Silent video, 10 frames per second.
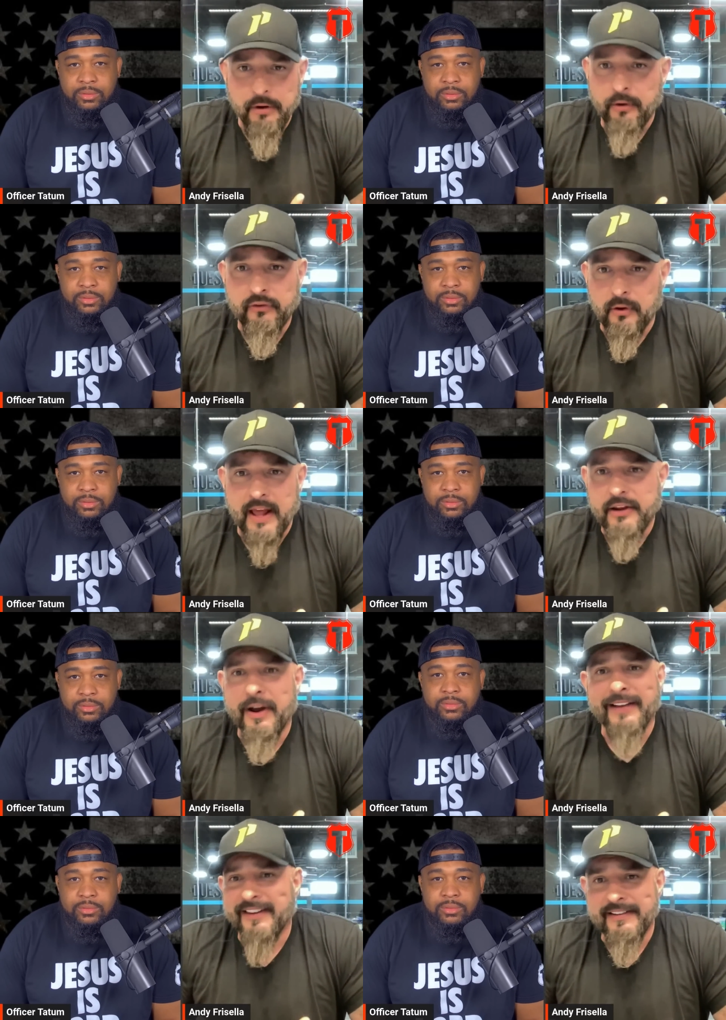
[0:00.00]
Speaker 1: dude. So like, you
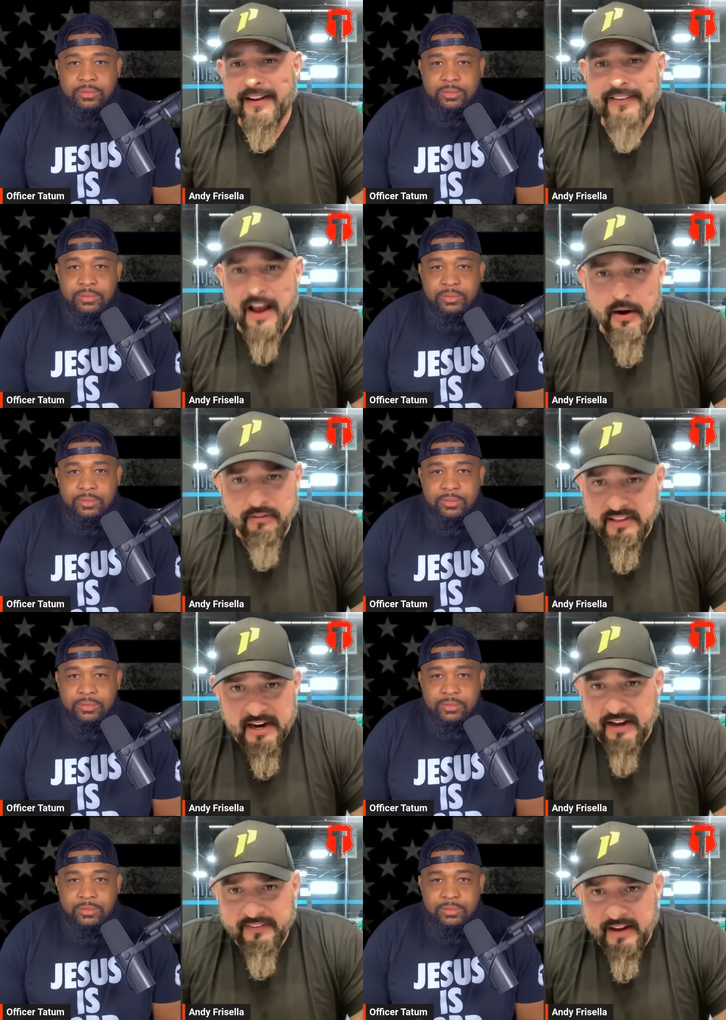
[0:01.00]
guys can discount everything
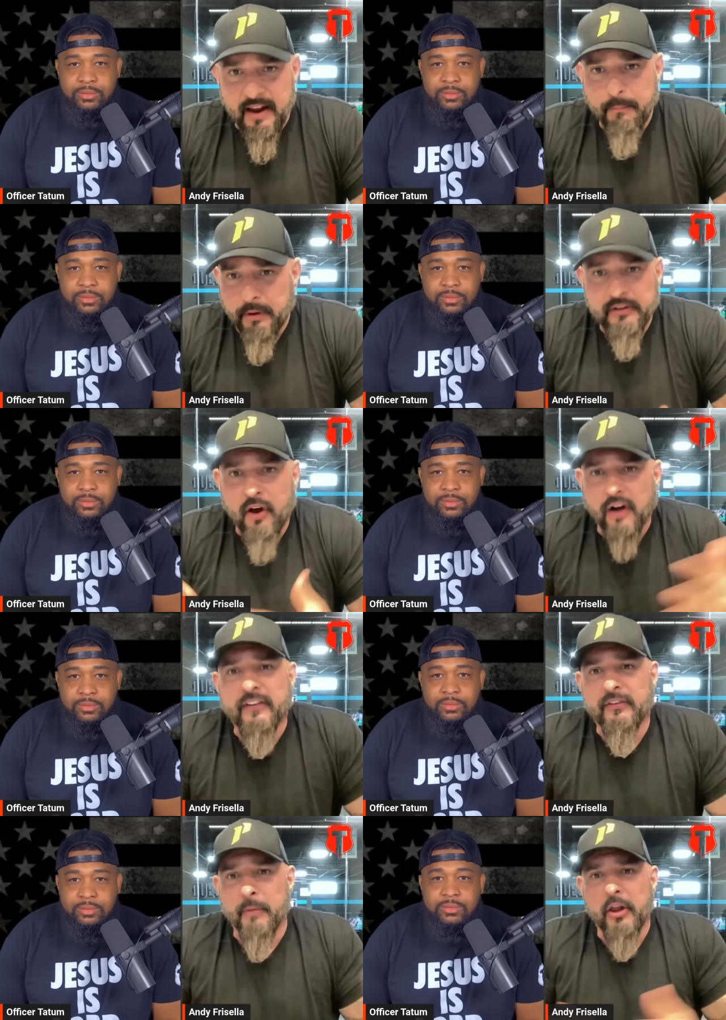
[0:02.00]
I say, but talk to
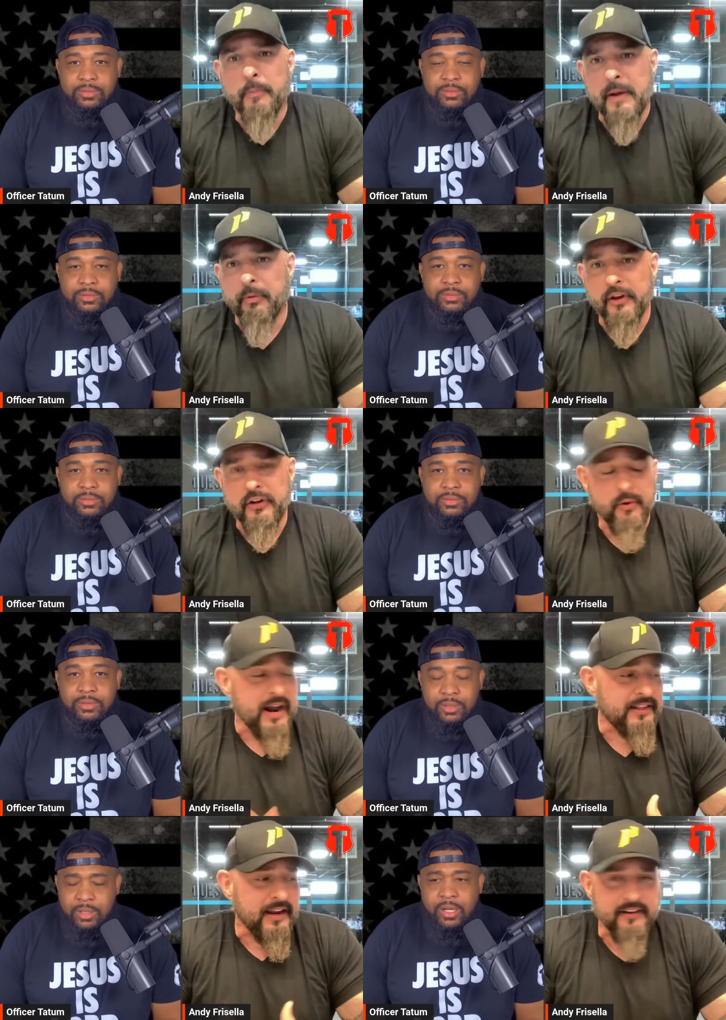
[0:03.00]
some other people to do it. I
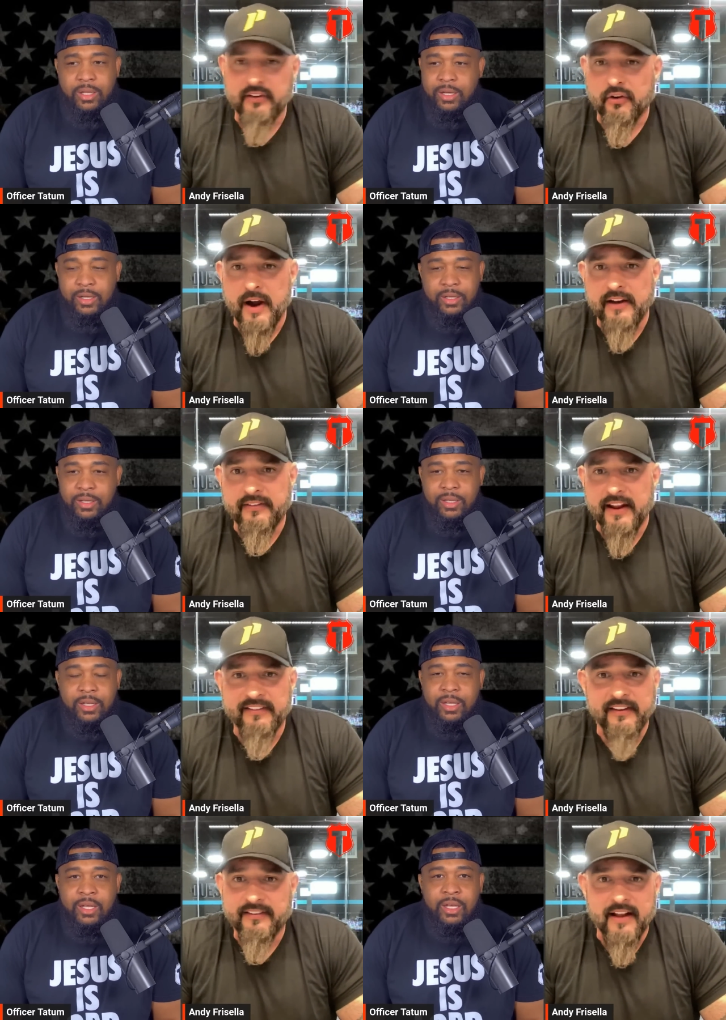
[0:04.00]
think it's oh, yeah. the greatest thing
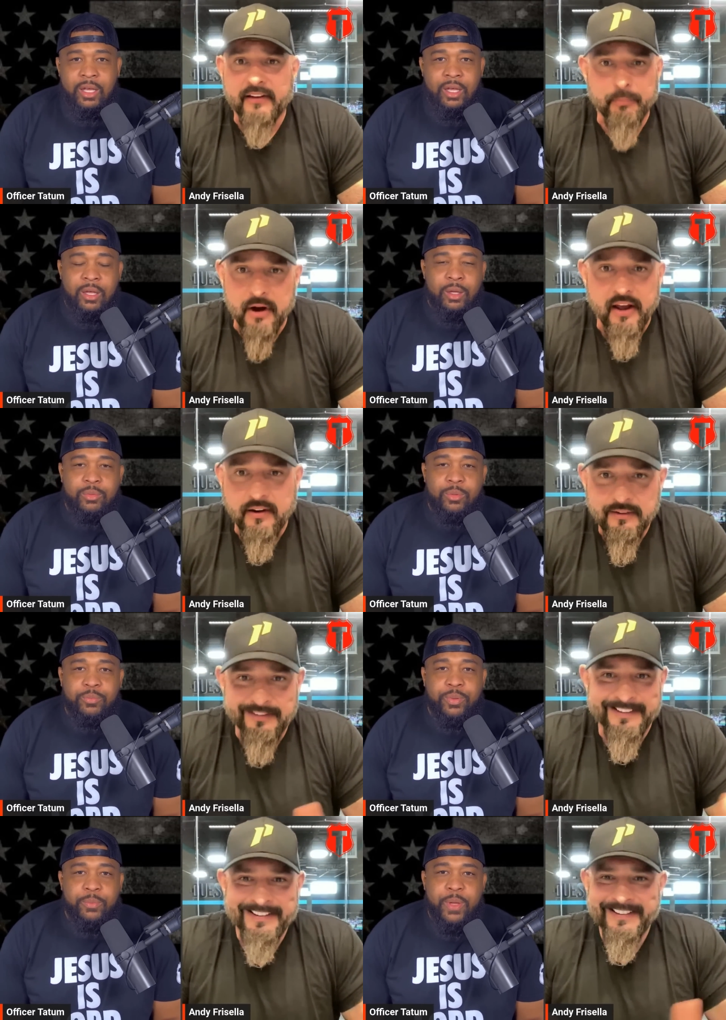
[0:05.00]
since sliced bread.
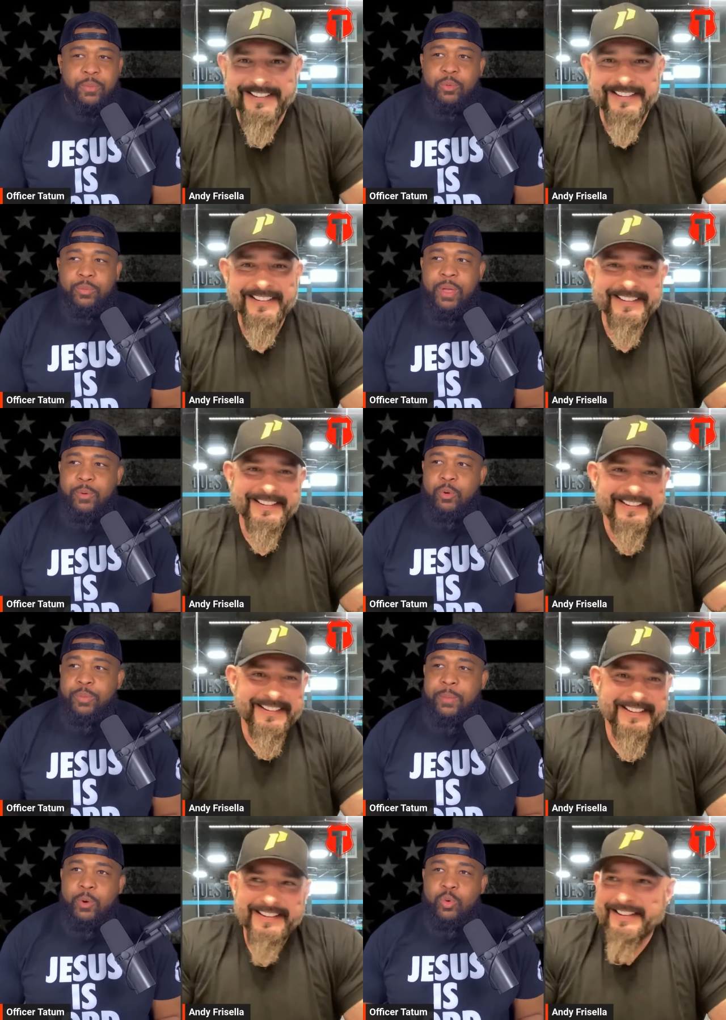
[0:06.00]
Speaker 2: People, people,
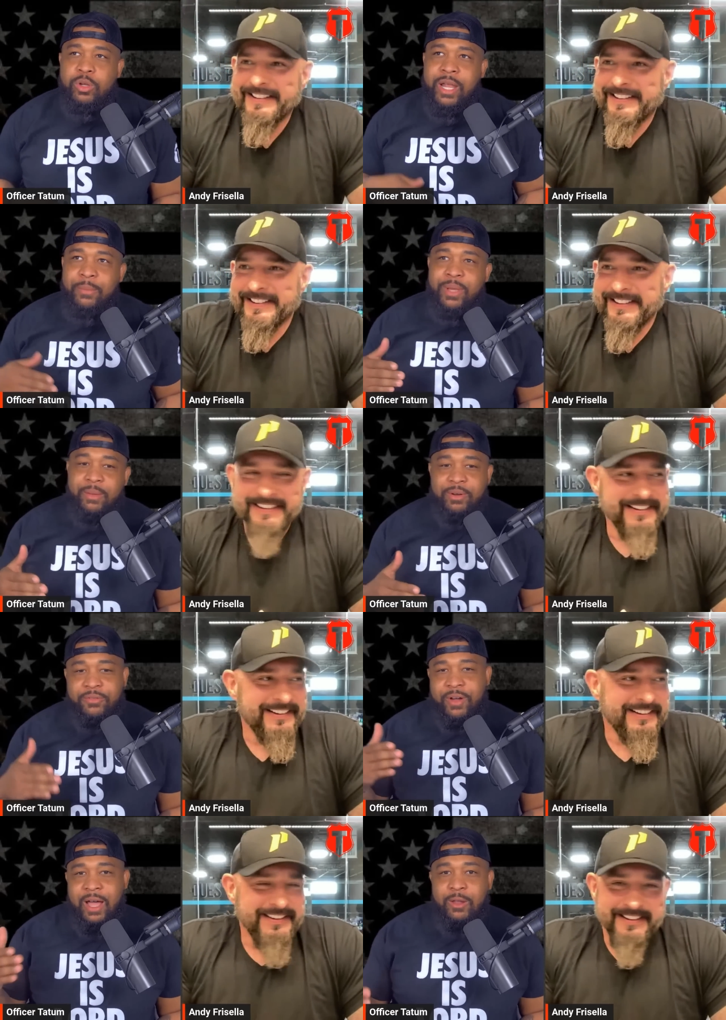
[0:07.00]
people will not be able to
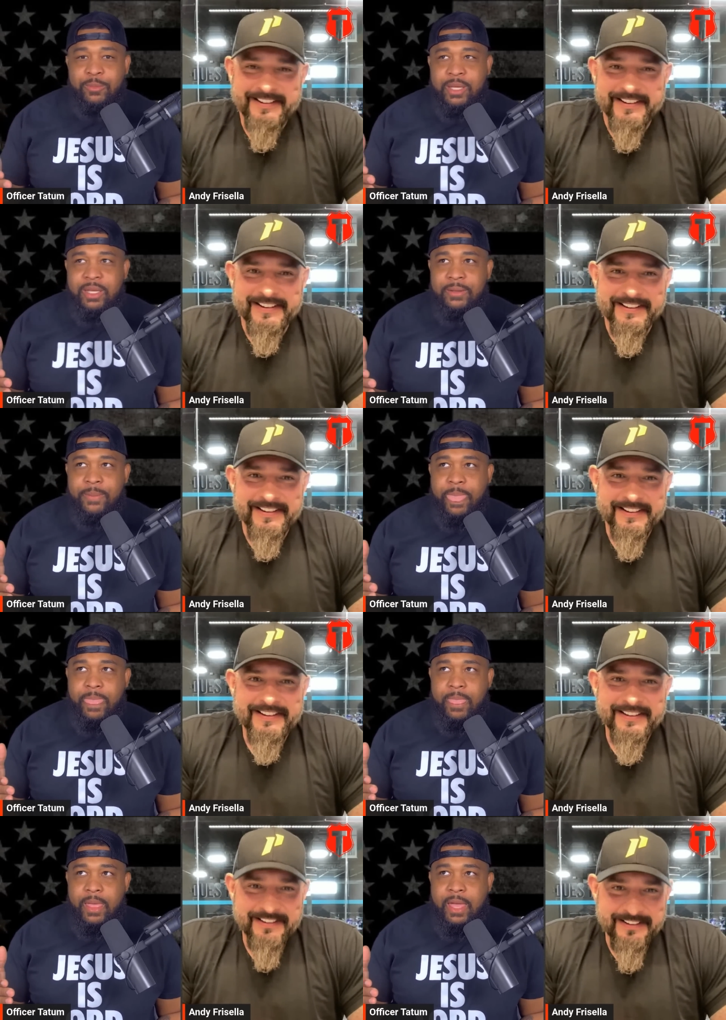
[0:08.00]
follow me
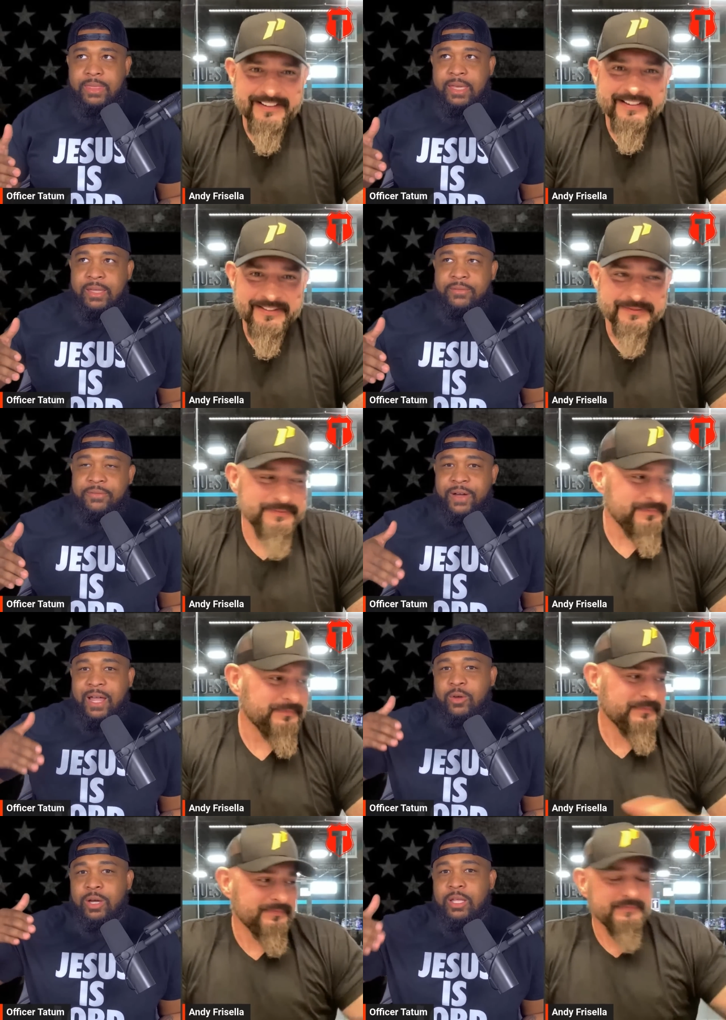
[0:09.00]
and then
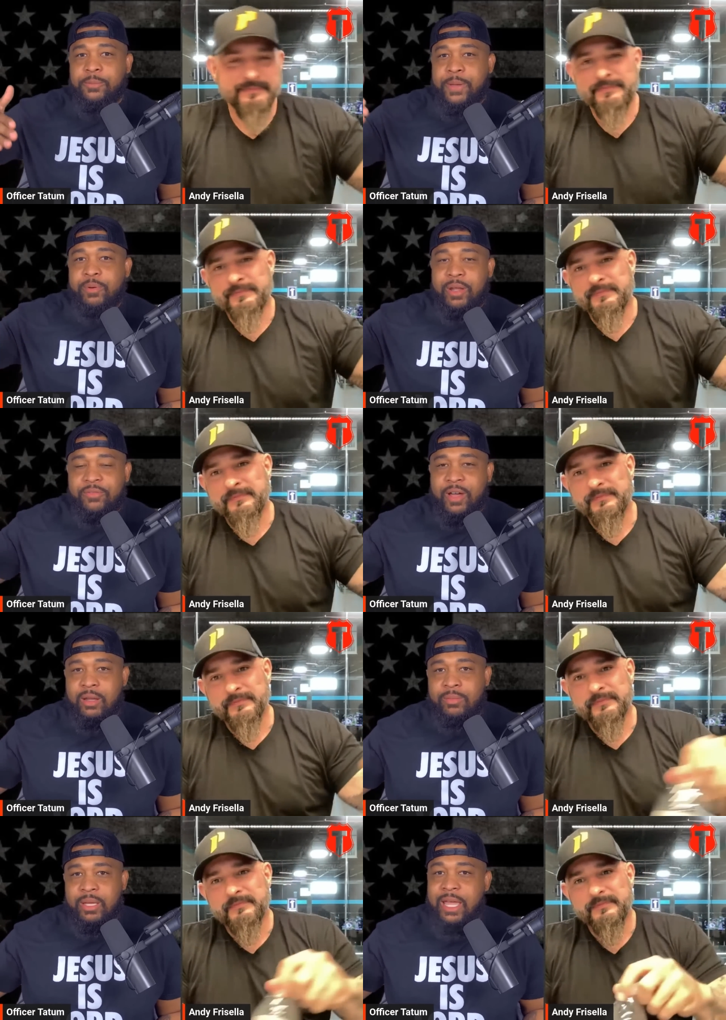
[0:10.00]
follow other people that follow
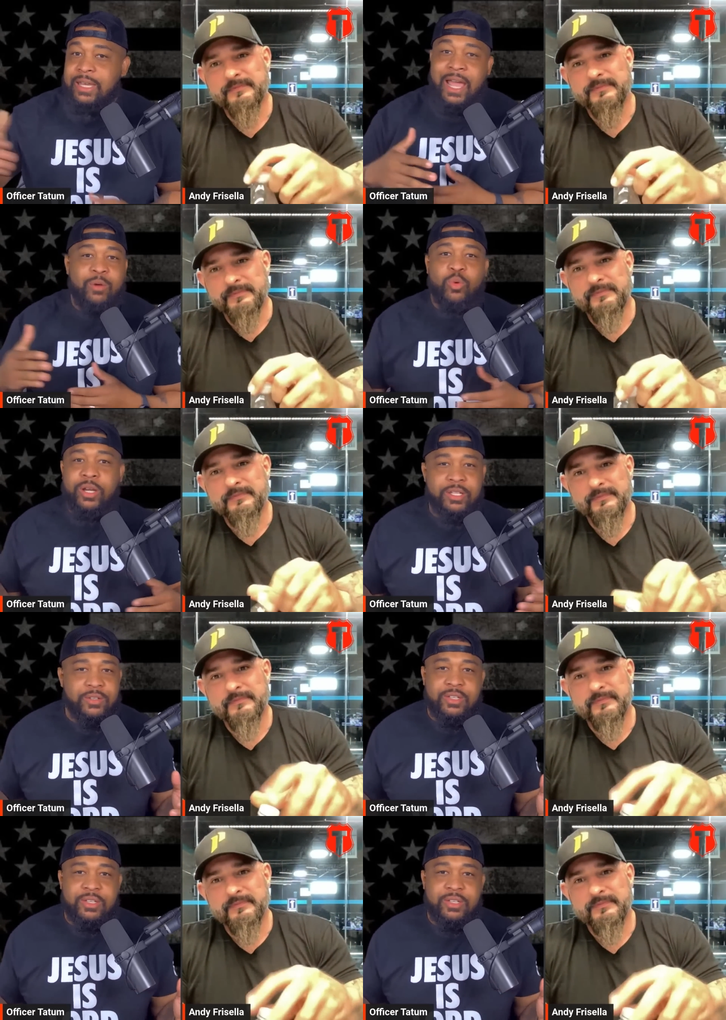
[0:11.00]
me and not run into